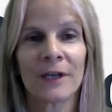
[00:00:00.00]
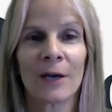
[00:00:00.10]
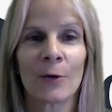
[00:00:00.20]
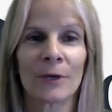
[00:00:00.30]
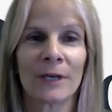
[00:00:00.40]

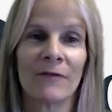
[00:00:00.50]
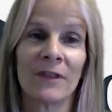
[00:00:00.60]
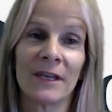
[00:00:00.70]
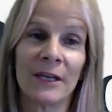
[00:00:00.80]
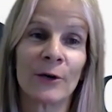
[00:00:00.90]
equity of
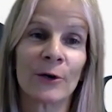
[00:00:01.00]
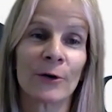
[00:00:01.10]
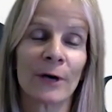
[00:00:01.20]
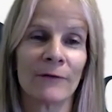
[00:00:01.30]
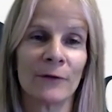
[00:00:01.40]
the
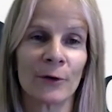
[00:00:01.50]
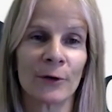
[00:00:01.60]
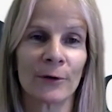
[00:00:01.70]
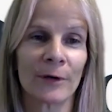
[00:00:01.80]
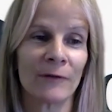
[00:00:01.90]
ear of
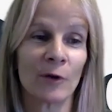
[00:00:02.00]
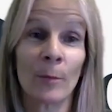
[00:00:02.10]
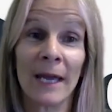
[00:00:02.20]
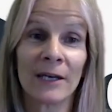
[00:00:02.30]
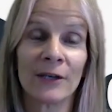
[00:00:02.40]
your
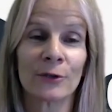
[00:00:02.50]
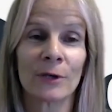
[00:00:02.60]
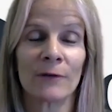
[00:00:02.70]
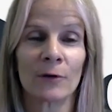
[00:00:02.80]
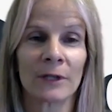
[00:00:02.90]
manager,
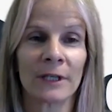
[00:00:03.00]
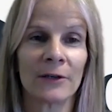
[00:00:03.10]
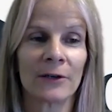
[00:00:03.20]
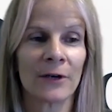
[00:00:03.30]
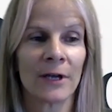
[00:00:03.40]
of your
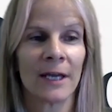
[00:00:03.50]
leader,